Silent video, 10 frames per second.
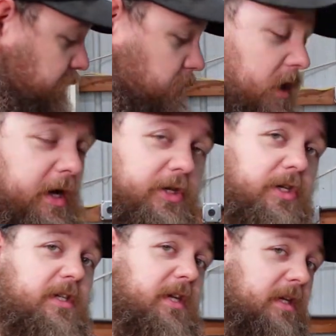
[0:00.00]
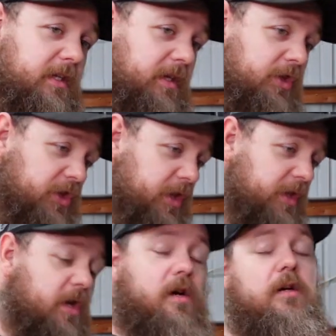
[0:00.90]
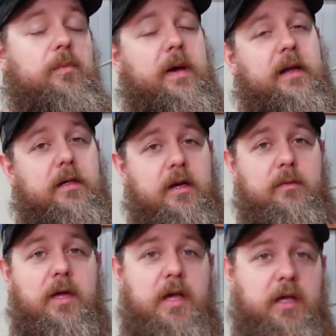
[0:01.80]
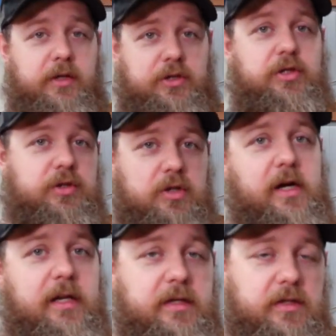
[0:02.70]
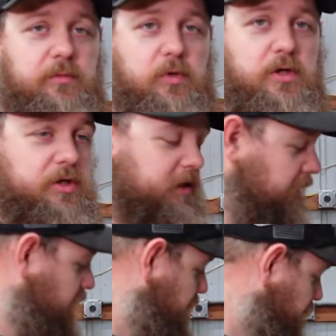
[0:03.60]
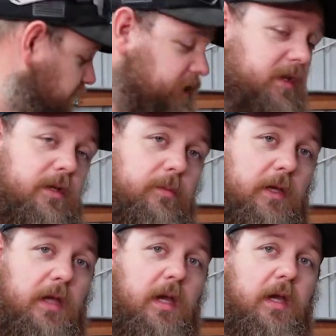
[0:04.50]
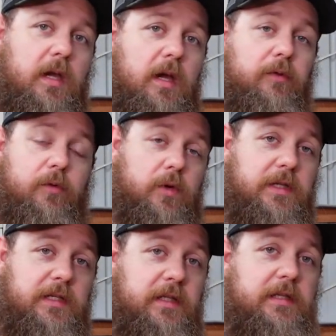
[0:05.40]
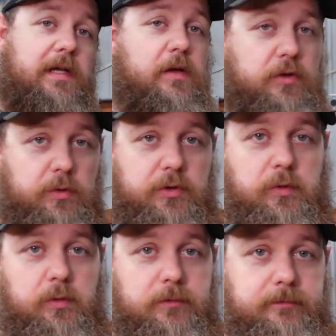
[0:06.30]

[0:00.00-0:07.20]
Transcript: we're not just testing just it all compacted up. Let's just try to get some more understanding of what it's going to be if we were to extend this out to a tool.